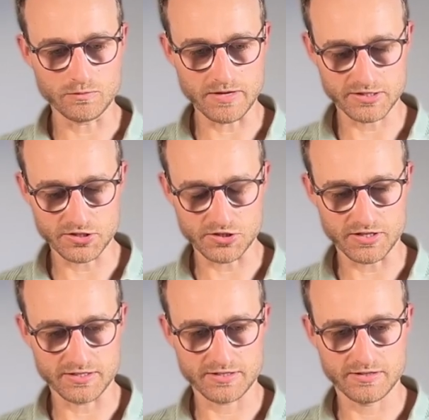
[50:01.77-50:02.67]

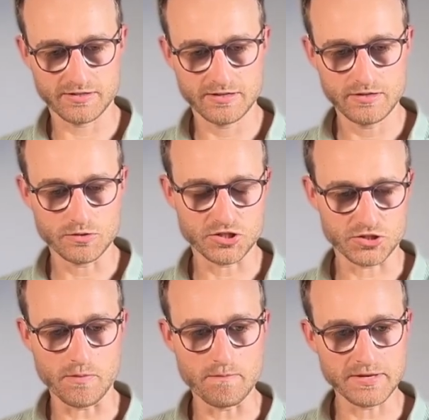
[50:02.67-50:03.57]
messages, which is
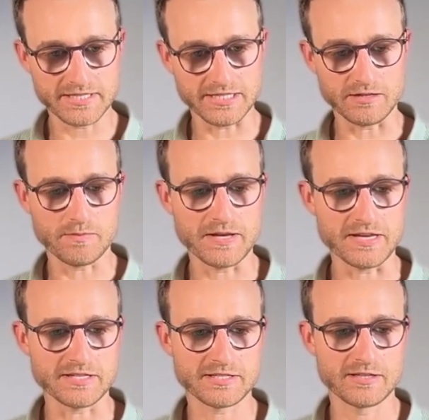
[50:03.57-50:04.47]
the missing
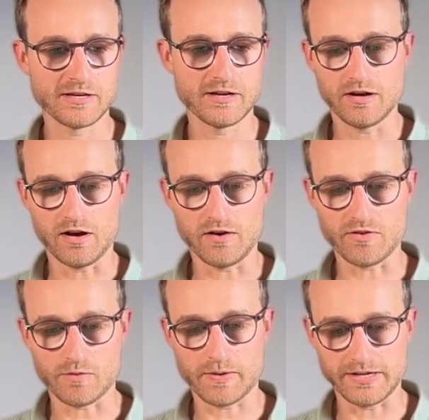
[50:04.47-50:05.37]
piece of
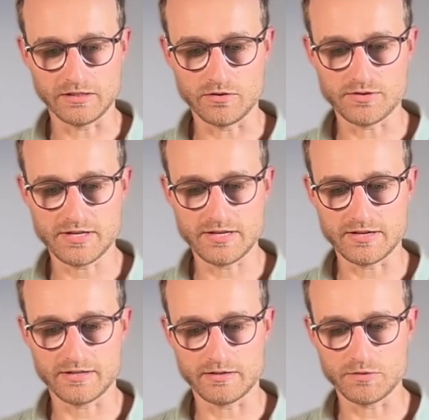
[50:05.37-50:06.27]
our payload
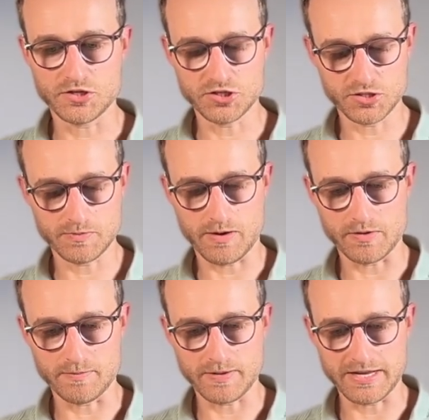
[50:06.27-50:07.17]
here, and we should just be able
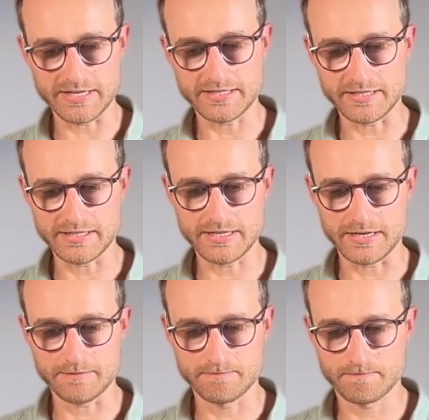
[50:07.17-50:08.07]
to paste this
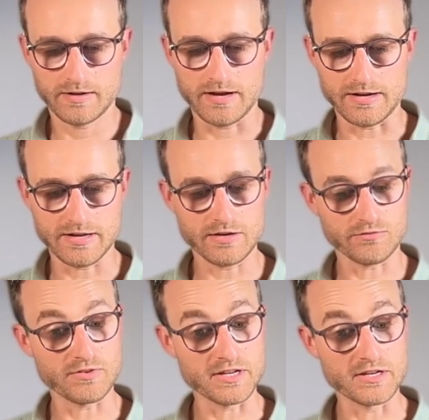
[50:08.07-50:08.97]
in and hit
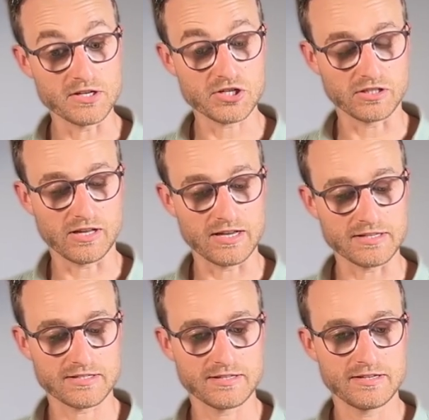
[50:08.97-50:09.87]

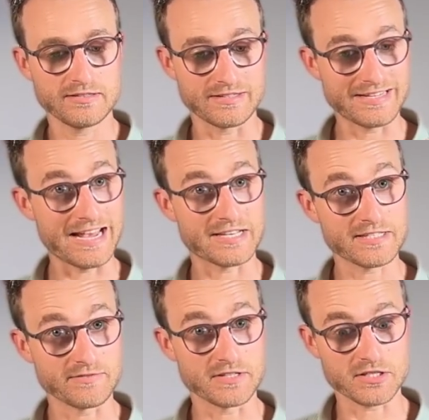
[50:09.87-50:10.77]
reinitialize to test
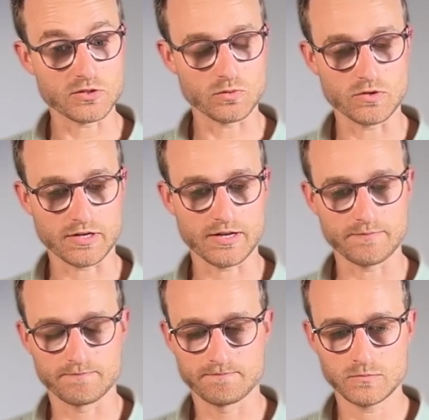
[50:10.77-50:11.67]
if this is
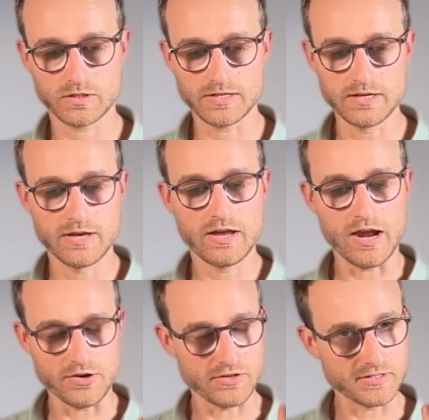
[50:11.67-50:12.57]
working. Okay,
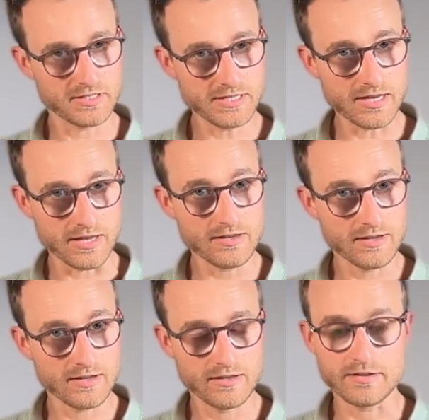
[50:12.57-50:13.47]
and you can see
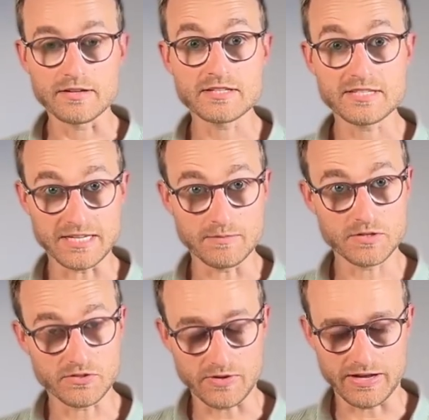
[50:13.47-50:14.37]
that it seems
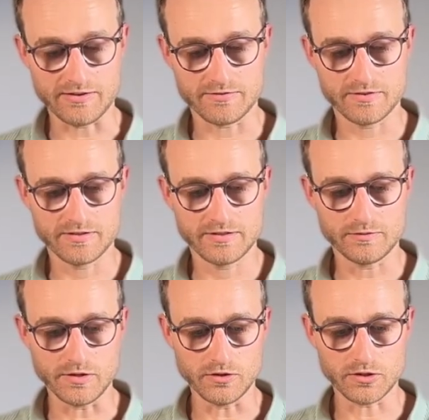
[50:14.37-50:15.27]
to have. If
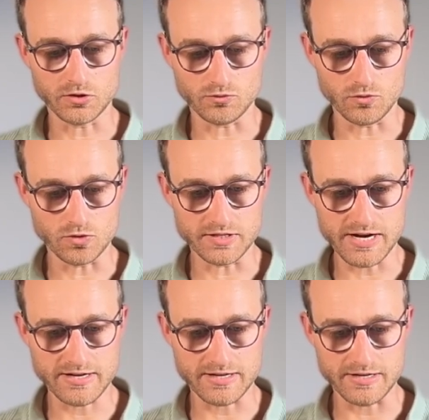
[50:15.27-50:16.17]
we look at the raw
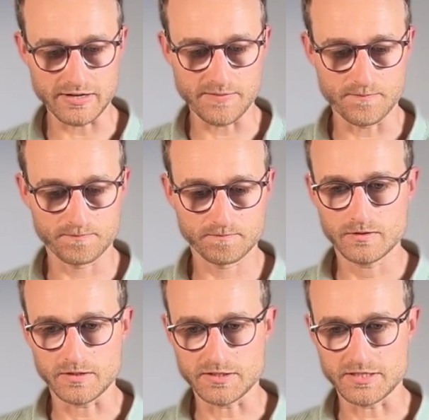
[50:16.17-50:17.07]
data here, you
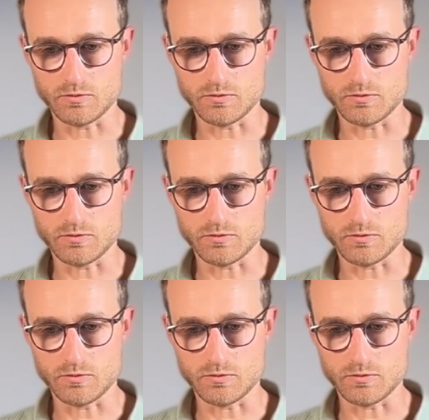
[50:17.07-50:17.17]
can see